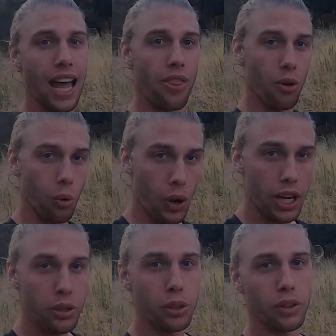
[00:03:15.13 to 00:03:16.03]
And the way
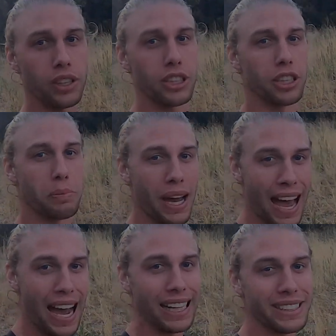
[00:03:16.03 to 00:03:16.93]
you do this is by
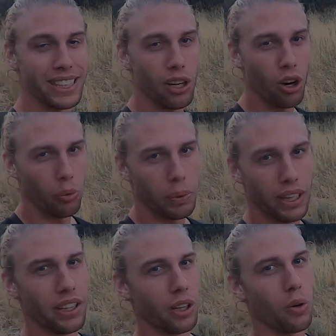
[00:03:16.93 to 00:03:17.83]
asking
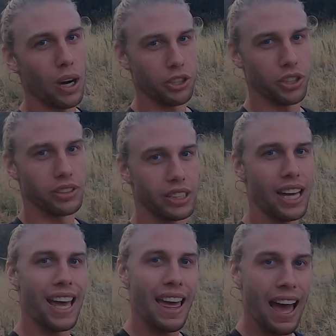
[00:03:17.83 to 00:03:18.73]
open-ended questions.
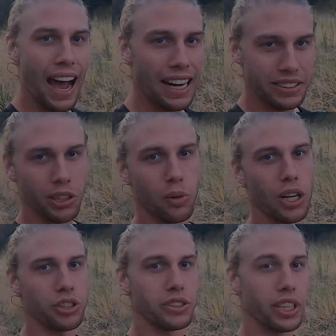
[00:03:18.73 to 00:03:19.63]
Asking
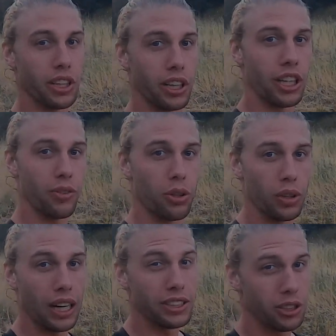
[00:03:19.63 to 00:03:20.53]
questions that are going to give you
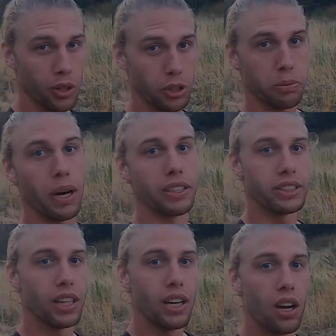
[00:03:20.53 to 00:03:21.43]
yes or no
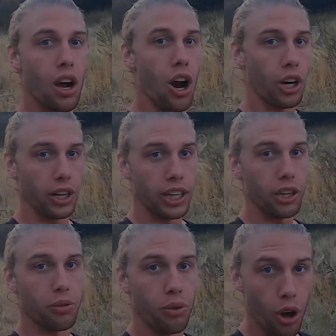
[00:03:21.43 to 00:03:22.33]
response are going to get
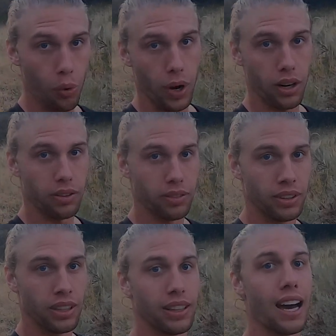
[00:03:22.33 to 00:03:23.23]
you nowhere,
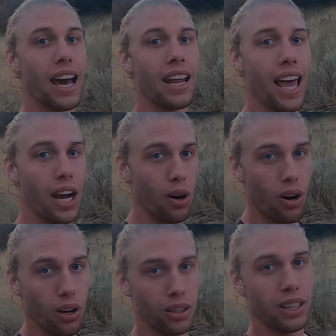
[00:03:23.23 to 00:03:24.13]
not at
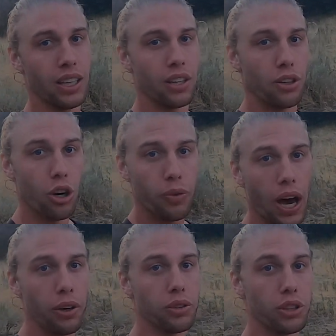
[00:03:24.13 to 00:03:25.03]
all. No
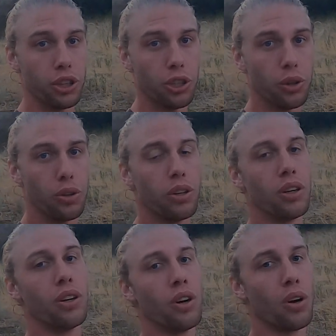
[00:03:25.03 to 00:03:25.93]
value to you
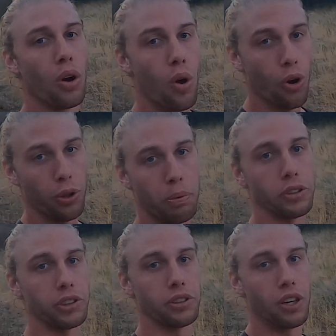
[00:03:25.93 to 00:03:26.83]
or the
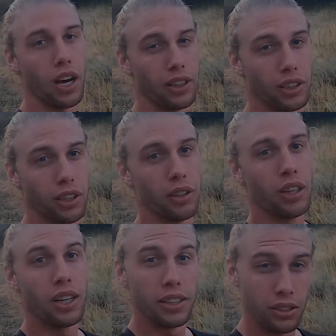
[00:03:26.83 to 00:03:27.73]
person you're talking to.
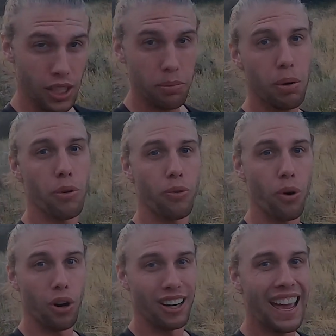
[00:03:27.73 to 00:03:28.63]
So tip number
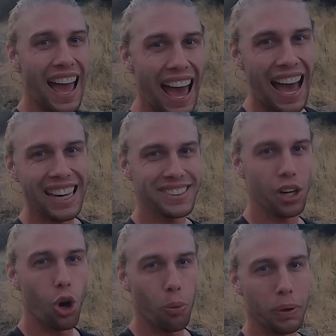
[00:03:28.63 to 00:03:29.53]
four, ask
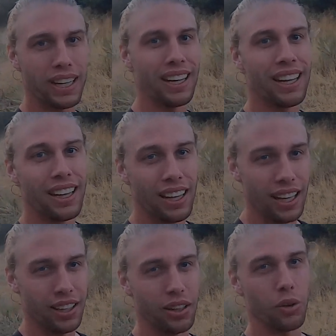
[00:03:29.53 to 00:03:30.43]

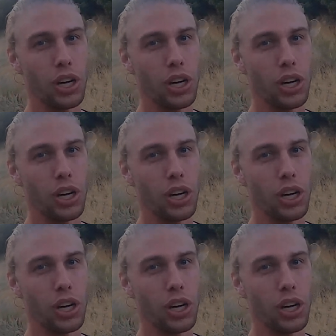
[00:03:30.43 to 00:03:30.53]
open-ended